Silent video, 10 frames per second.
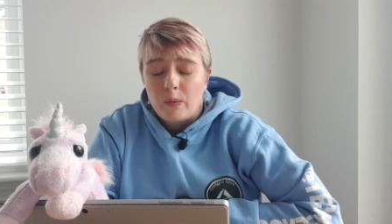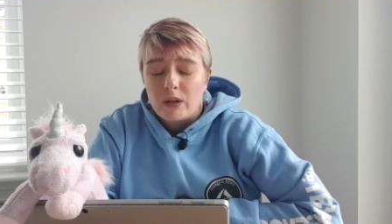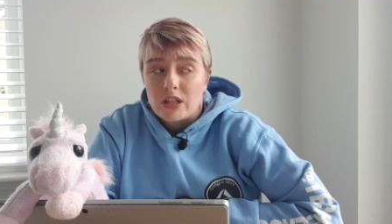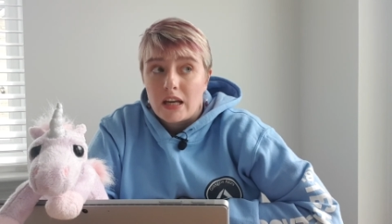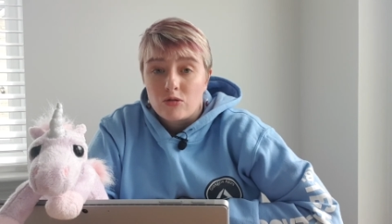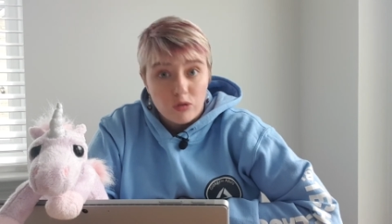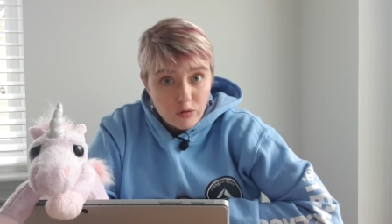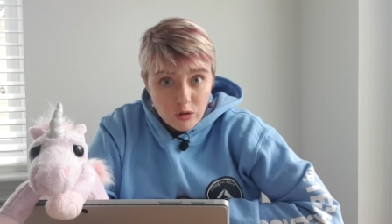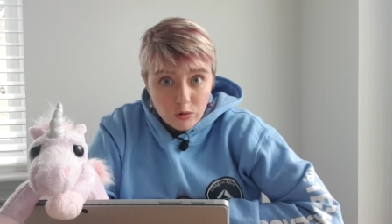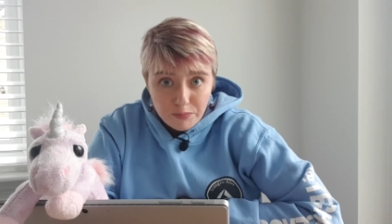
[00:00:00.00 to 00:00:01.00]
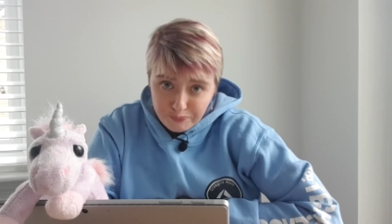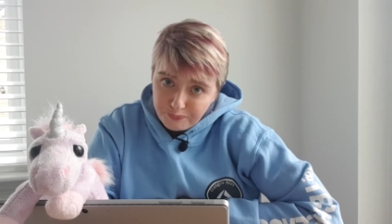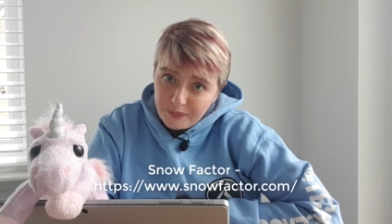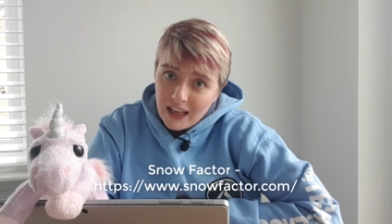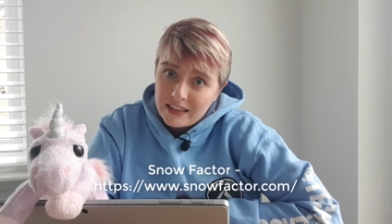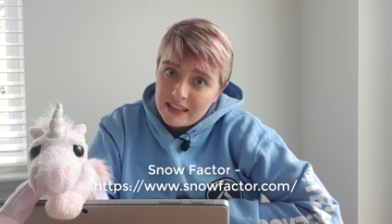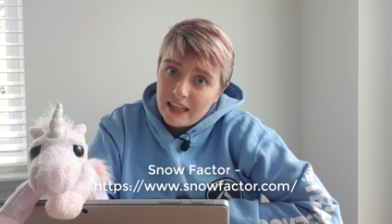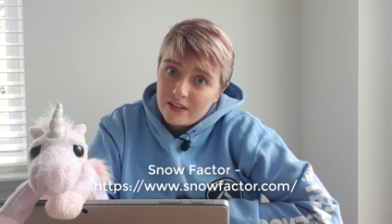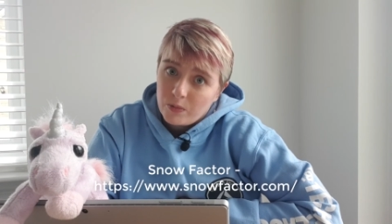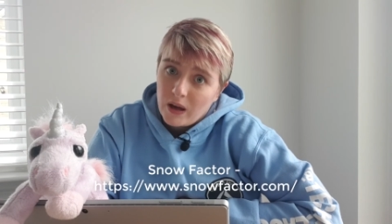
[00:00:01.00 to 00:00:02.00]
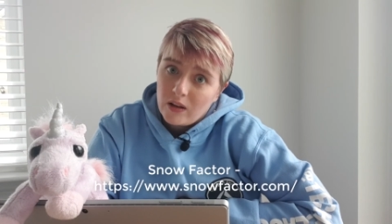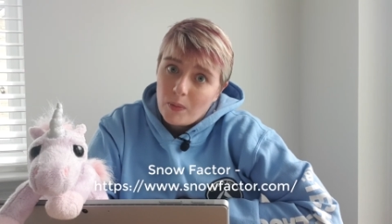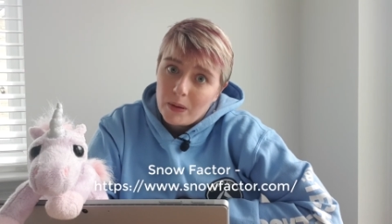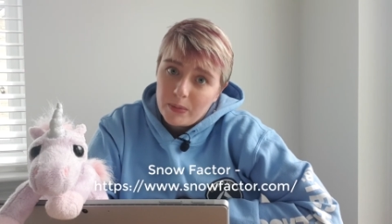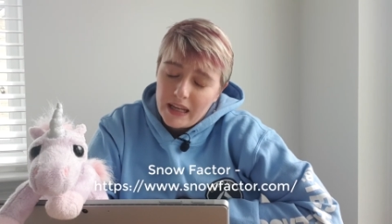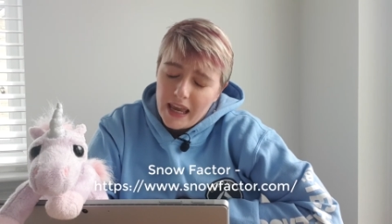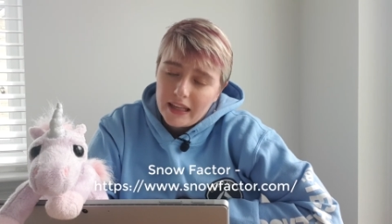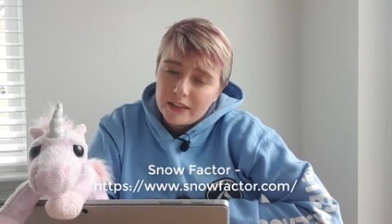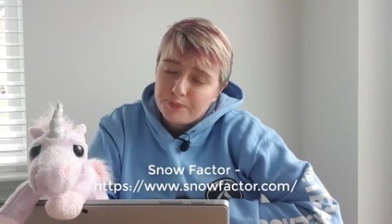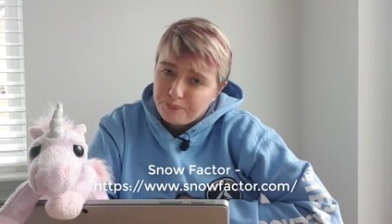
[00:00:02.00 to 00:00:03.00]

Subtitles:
which has real snow inside as well up at Braehead.